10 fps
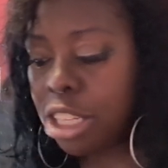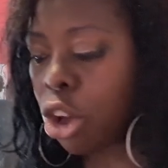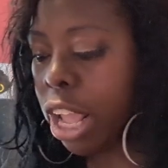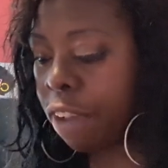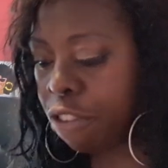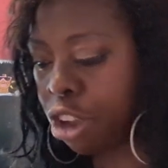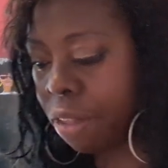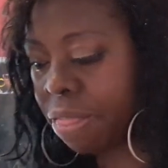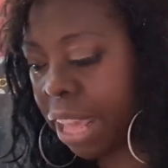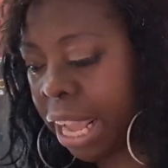So if
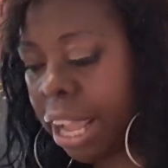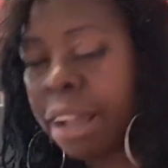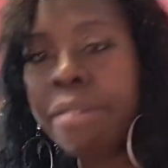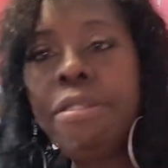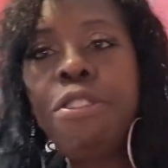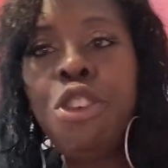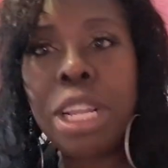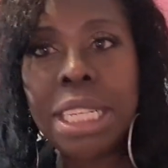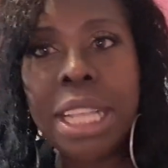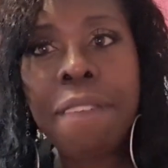you're there
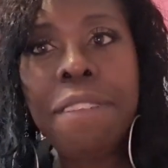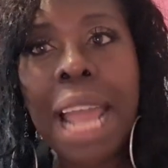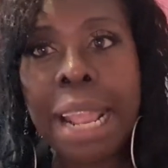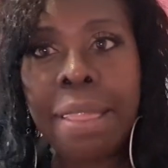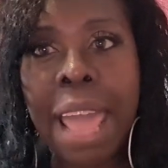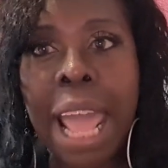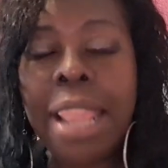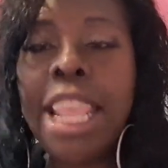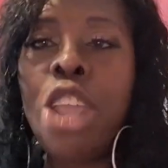for stuff like that,